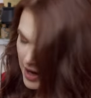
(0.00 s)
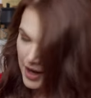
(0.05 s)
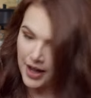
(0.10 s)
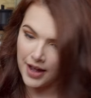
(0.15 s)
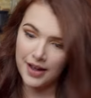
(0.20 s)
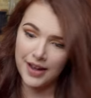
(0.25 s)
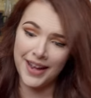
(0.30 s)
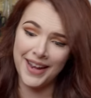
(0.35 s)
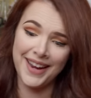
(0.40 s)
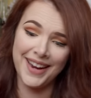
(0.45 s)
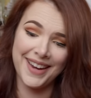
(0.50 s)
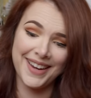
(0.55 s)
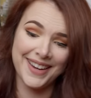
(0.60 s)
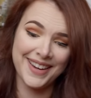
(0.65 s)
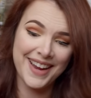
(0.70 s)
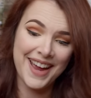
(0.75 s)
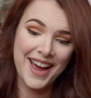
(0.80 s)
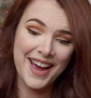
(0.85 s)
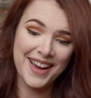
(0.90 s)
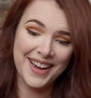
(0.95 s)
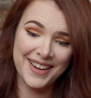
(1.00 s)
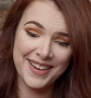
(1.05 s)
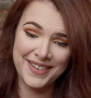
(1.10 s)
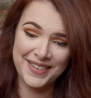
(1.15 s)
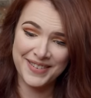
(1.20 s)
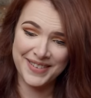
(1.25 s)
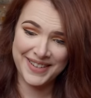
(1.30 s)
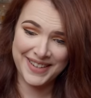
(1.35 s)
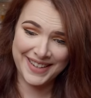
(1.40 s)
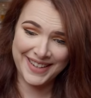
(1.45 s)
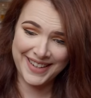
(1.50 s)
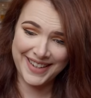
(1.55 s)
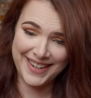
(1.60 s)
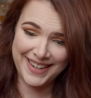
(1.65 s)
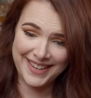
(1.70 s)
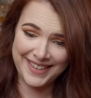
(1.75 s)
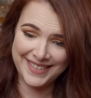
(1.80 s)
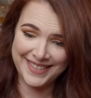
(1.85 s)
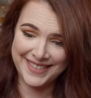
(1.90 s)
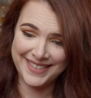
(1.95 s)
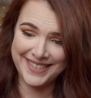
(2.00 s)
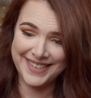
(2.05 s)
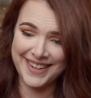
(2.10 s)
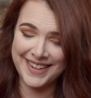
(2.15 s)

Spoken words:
Oh, yes.